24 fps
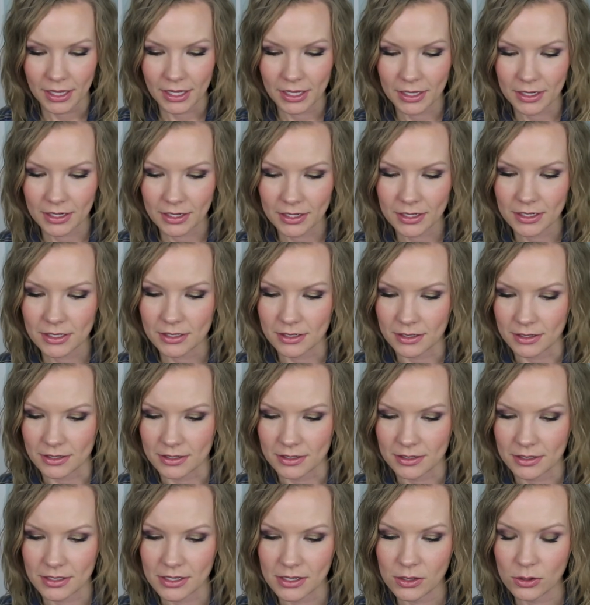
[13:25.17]
It
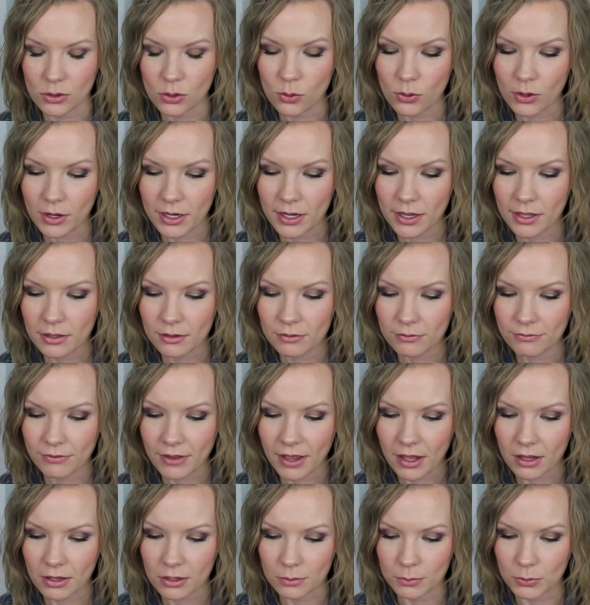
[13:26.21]
is the L'Oreal
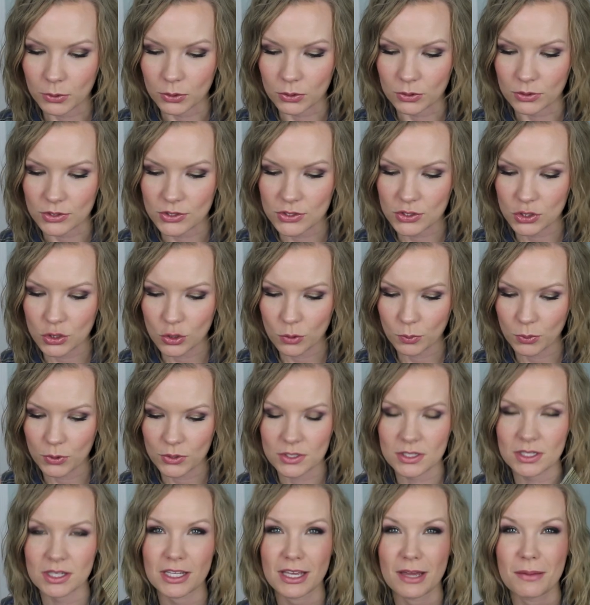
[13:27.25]
Infallible
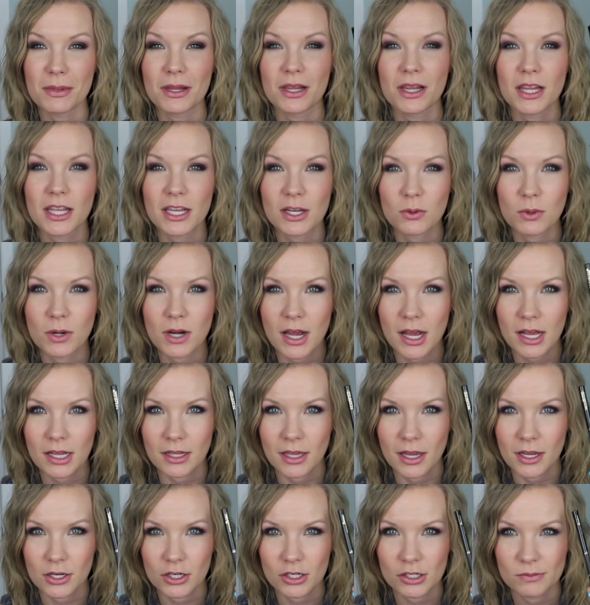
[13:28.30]
Super Slim Liquid
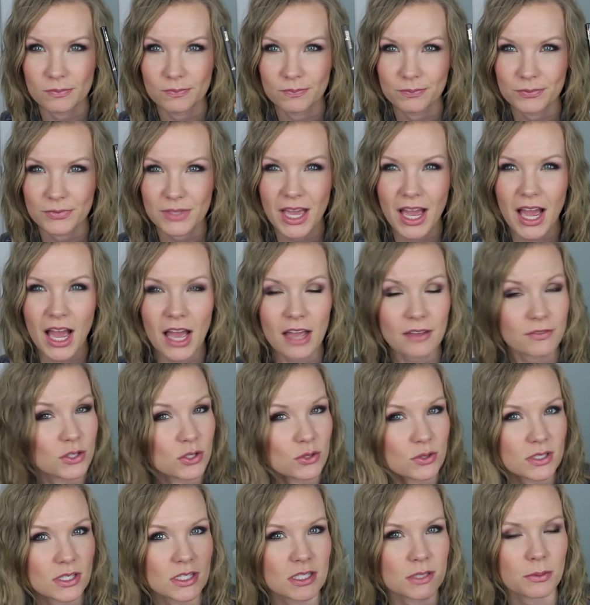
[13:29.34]
Eyeliner. I've
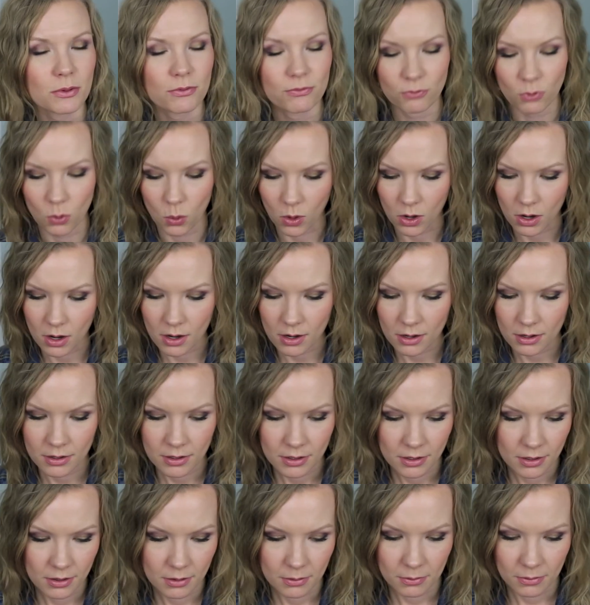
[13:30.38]
used this before,
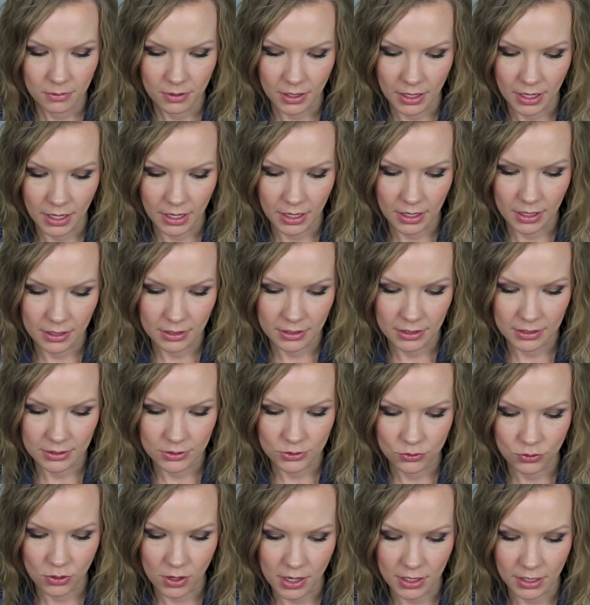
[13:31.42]
and
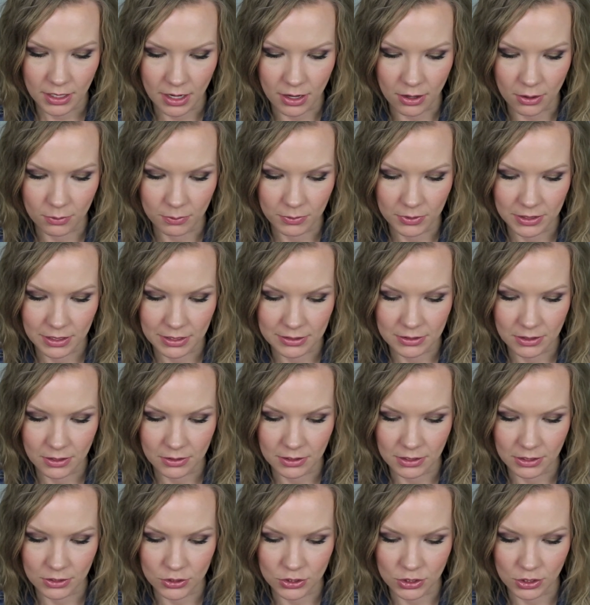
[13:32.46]
it's drying out, but that's
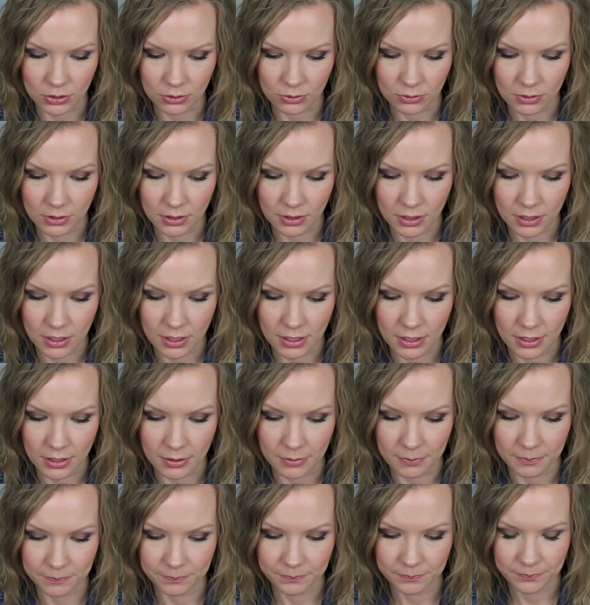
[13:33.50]
not the issue.
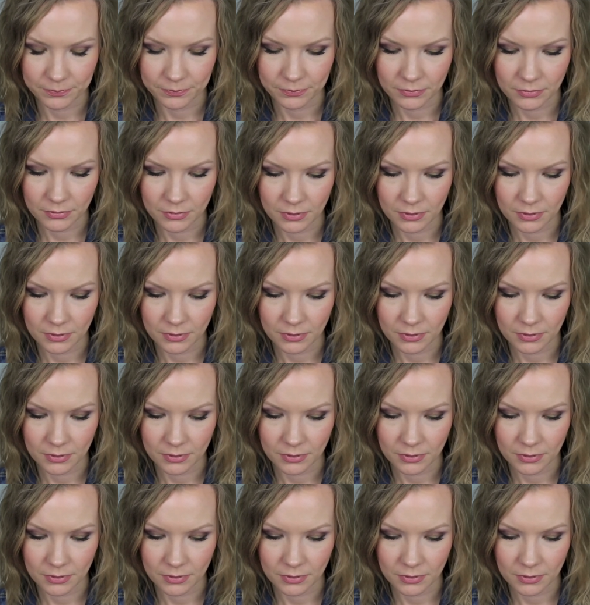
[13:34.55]
Um...